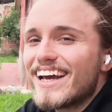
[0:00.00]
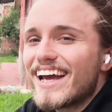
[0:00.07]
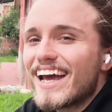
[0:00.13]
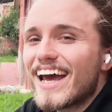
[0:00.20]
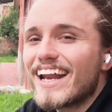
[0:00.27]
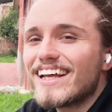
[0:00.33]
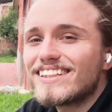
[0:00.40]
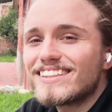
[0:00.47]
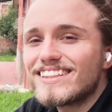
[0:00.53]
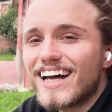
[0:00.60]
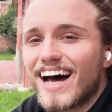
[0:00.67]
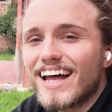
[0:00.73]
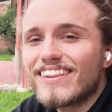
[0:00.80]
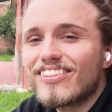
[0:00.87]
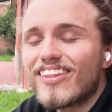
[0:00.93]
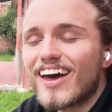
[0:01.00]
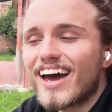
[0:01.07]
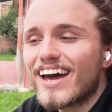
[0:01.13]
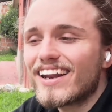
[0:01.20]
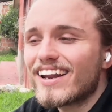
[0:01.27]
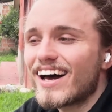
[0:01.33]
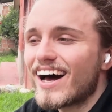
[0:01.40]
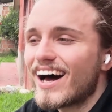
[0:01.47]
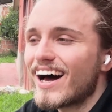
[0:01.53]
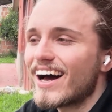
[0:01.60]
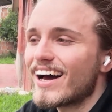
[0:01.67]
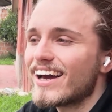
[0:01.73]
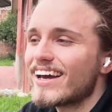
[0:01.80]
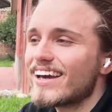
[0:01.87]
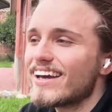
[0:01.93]
And it's not that
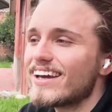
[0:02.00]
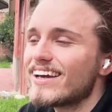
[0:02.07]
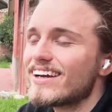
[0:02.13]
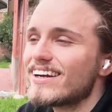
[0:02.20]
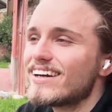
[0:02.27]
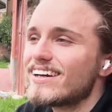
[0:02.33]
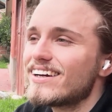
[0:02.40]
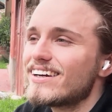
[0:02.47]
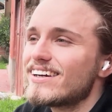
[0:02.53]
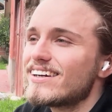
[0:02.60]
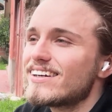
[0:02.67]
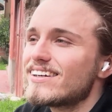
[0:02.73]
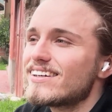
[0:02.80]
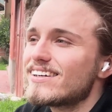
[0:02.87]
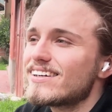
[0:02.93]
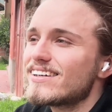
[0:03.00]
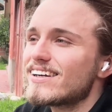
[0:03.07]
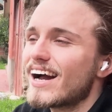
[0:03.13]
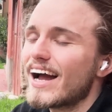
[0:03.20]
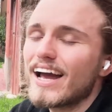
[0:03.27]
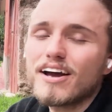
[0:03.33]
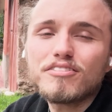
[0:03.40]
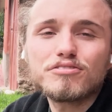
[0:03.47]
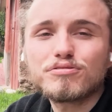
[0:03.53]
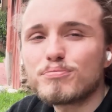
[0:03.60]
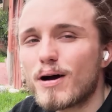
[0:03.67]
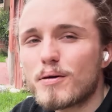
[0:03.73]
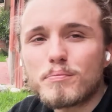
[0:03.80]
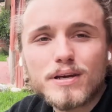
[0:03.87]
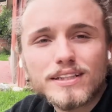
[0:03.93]
I have
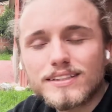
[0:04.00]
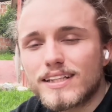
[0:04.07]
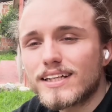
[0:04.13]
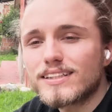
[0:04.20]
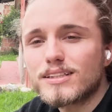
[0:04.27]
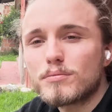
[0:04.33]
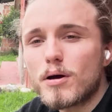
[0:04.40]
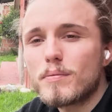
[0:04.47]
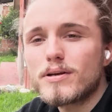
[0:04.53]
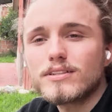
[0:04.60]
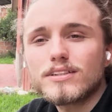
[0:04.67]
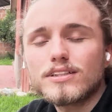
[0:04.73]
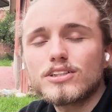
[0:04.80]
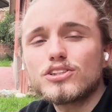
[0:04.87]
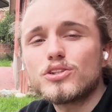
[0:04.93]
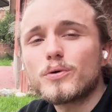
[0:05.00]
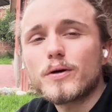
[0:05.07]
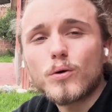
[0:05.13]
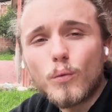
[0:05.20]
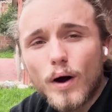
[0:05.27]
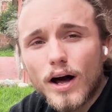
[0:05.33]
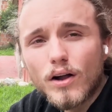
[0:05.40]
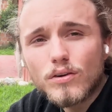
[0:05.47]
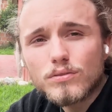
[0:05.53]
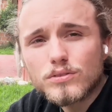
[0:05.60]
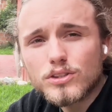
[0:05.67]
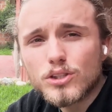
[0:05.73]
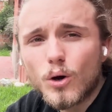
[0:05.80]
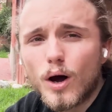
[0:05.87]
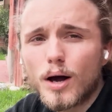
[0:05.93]
my business and my business is doing well,
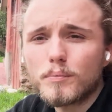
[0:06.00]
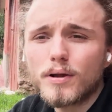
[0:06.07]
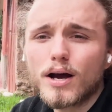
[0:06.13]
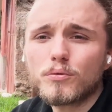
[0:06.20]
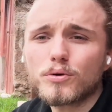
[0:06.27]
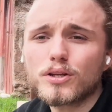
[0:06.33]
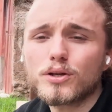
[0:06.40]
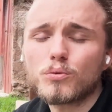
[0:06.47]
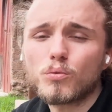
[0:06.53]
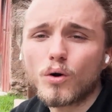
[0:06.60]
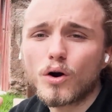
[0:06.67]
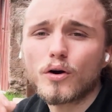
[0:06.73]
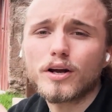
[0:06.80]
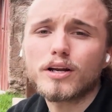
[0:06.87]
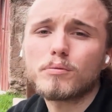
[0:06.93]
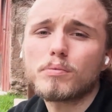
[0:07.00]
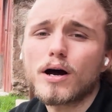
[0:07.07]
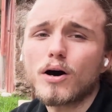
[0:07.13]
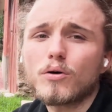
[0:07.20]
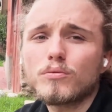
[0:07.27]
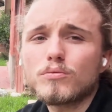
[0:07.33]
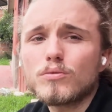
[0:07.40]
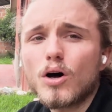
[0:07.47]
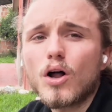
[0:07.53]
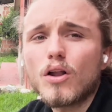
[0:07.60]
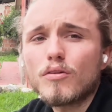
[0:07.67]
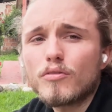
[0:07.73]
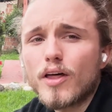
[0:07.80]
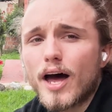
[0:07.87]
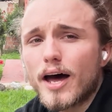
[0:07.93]
so I'm not really worried about all
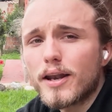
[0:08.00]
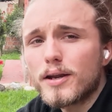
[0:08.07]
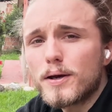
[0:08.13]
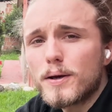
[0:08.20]
of that.